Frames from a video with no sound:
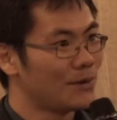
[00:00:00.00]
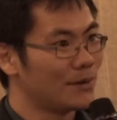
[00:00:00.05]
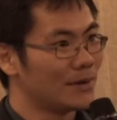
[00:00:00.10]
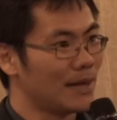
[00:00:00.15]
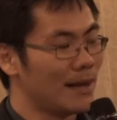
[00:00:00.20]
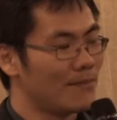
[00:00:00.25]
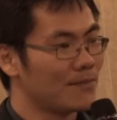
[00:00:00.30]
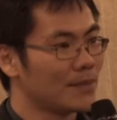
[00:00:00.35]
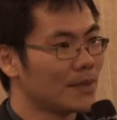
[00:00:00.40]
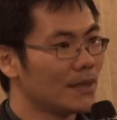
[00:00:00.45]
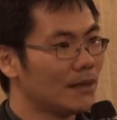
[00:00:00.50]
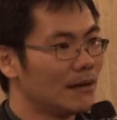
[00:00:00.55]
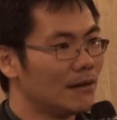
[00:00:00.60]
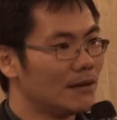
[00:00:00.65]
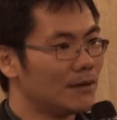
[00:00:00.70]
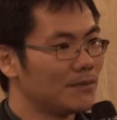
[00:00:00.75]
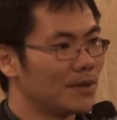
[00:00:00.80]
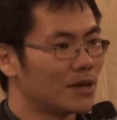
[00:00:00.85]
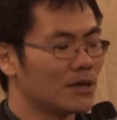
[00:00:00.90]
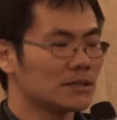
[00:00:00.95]
Yeah.
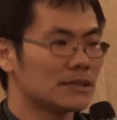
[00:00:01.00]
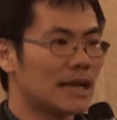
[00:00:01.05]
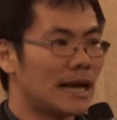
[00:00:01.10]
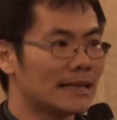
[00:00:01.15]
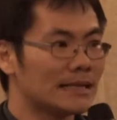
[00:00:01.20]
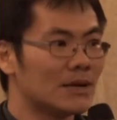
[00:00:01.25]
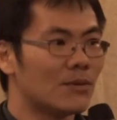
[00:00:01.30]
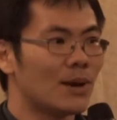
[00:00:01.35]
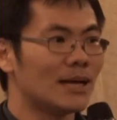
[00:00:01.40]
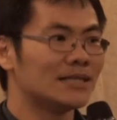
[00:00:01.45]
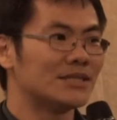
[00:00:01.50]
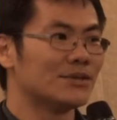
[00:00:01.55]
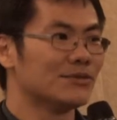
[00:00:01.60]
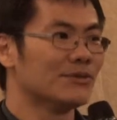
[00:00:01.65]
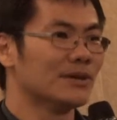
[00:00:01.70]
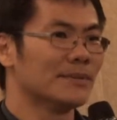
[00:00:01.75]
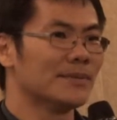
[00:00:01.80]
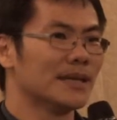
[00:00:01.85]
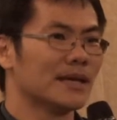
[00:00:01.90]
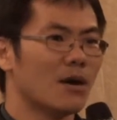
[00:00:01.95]
Because otherwise, you
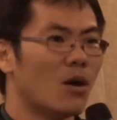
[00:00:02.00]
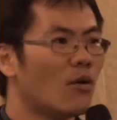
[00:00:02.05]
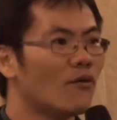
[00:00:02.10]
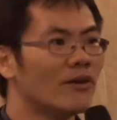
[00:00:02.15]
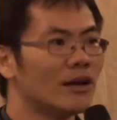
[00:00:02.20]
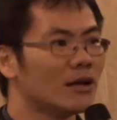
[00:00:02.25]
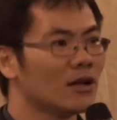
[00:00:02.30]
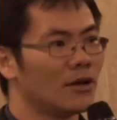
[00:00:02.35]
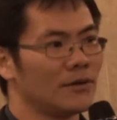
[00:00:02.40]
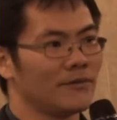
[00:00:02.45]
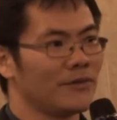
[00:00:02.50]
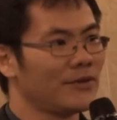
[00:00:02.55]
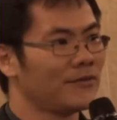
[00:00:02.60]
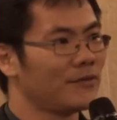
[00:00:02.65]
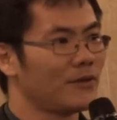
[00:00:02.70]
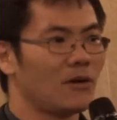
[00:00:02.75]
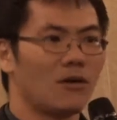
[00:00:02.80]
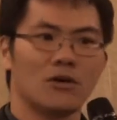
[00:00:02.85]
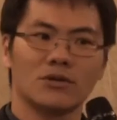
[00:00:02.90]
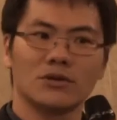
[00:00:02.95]
will be overloaded
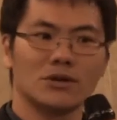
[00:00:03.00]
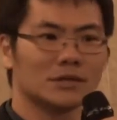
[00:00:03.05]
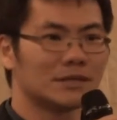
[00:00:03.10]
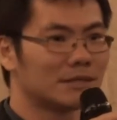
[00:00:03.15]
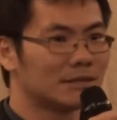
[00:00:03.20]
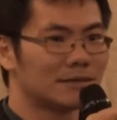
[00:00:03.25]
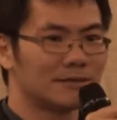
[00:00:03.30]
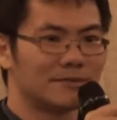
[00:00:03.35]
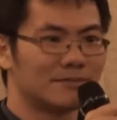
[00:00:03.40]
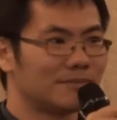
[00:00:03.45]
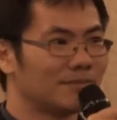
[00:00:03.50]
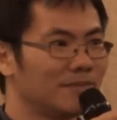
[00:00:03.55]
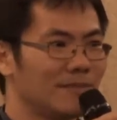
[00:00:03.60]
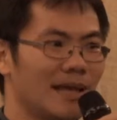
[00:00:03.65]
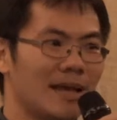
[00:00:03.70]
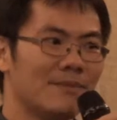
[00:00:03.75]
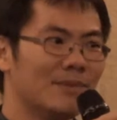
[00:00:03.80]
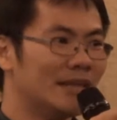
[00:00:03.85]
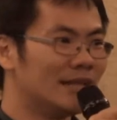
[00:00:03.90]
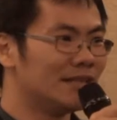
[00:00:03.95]
with all those
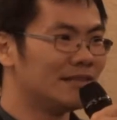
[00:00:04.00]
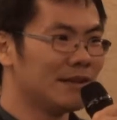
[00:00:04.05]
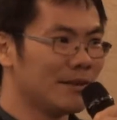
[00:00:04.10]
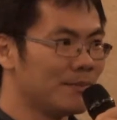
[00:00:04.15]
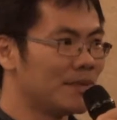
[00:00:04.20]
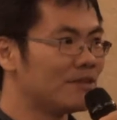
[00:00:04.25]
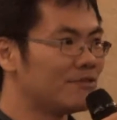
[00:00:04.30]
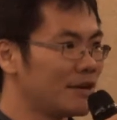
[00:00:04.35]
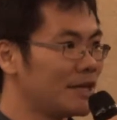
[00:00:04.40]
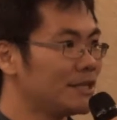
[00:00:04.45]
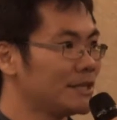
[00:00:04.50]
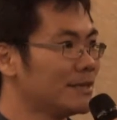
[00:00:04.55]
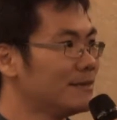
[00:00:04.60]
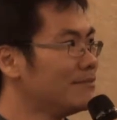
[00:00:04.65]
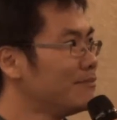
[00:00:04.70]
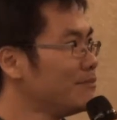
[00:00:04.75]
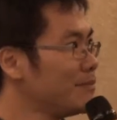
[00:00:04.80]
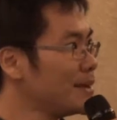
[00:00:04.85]
administration.